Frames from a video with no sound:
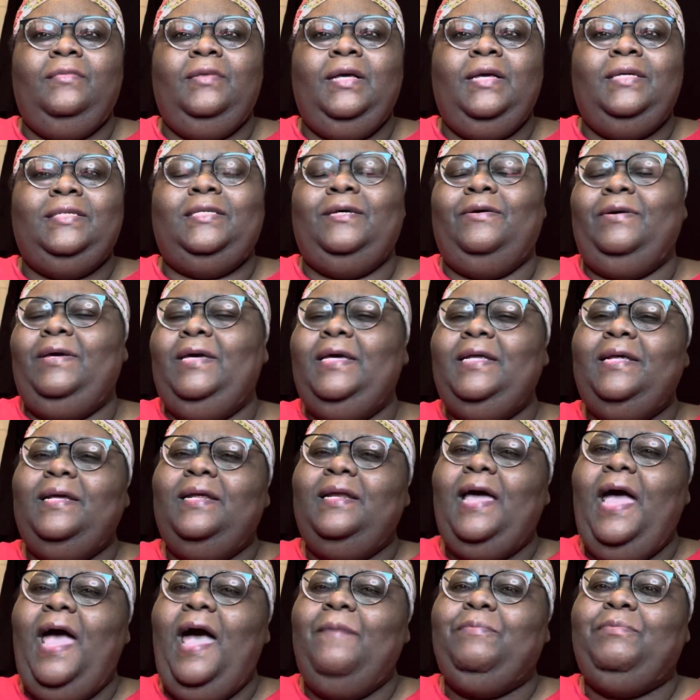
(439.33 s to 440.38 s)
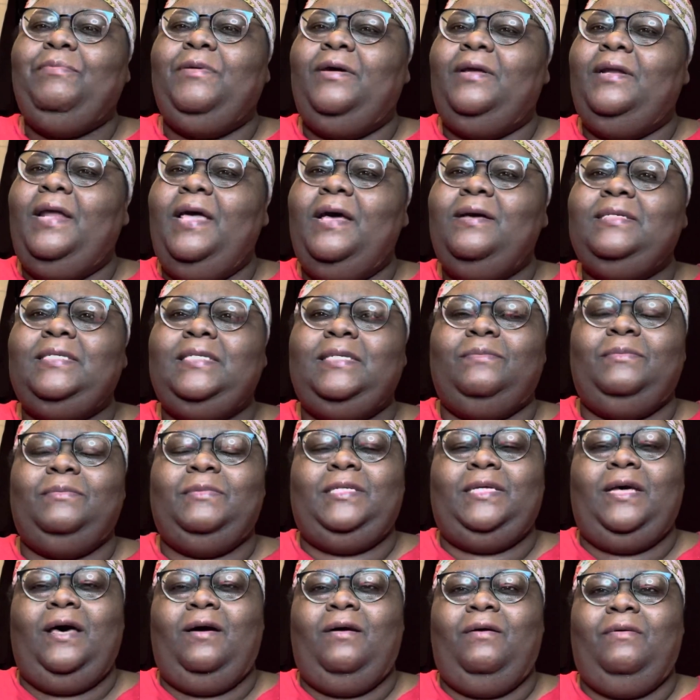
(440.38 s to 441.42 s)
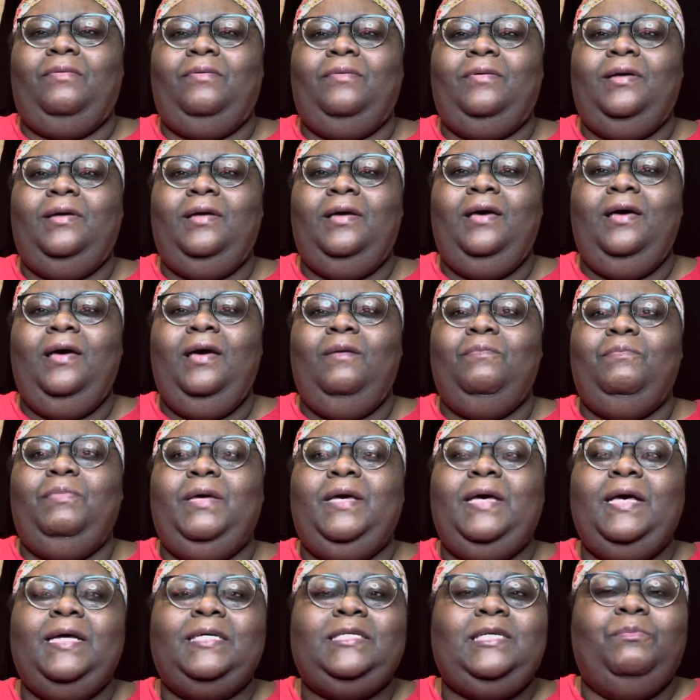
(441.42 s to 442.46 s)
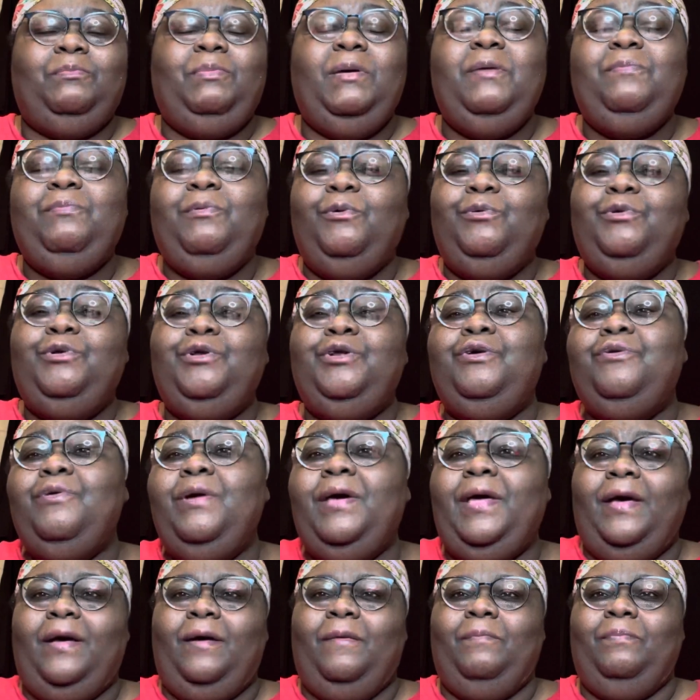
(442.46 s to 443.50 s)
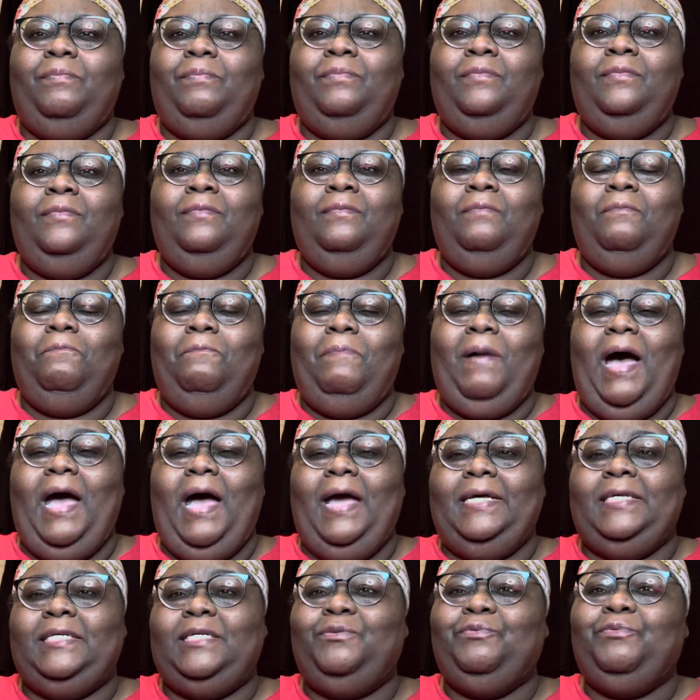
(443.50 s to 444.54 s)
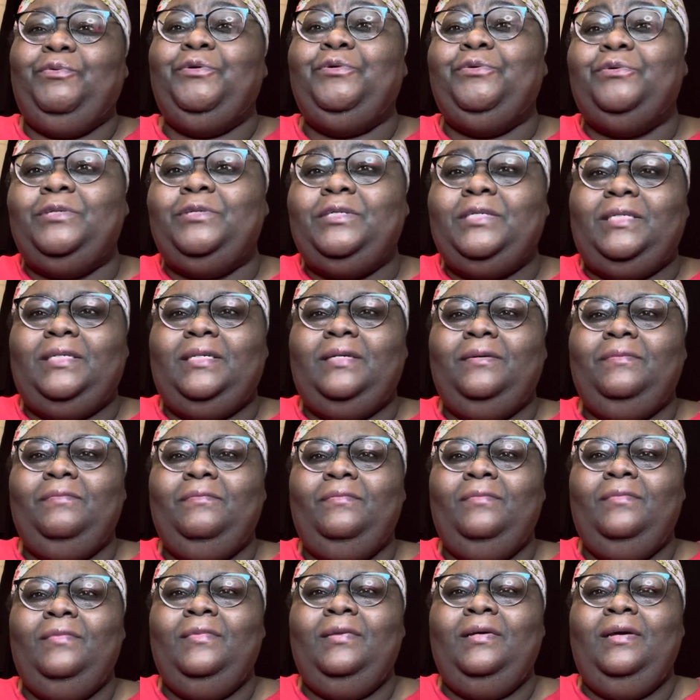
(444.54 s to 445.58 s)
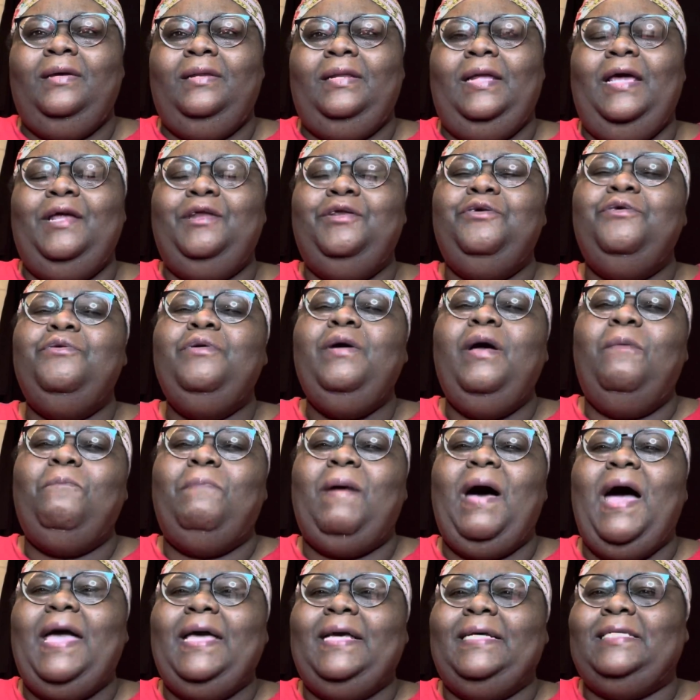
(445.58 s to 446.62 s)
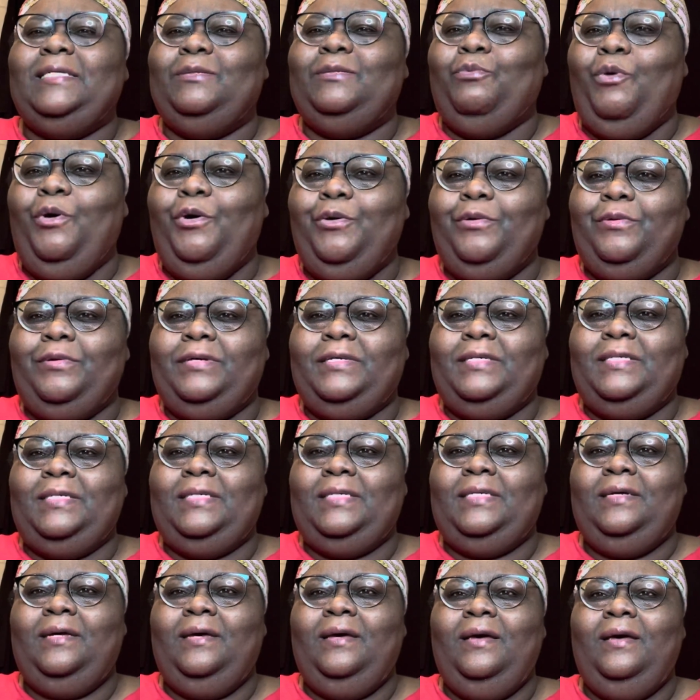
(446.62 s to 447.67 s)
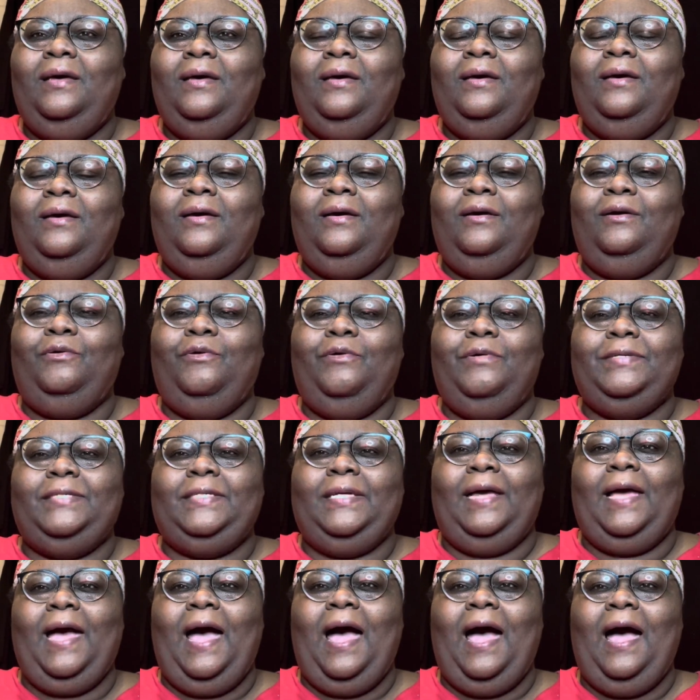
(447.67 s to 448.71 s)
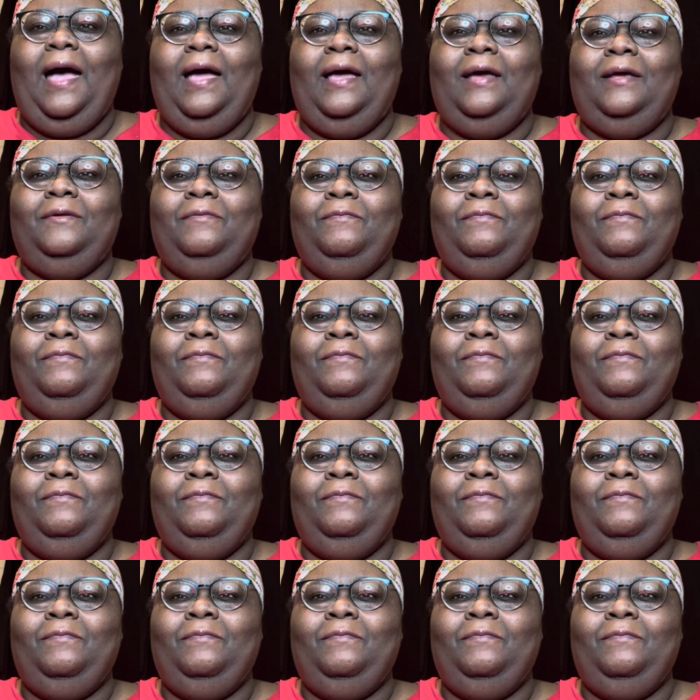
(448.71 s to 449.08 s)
So he didn't have to announce himself because the people knew him by his fruits. They knew him by his works. Glory to God.